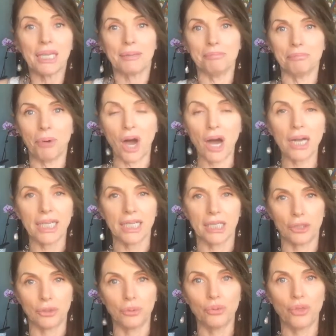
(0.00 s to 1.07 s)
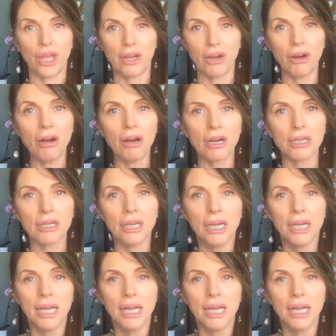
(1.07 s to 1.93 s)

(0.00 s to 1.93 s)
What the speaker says: embodied in who they are.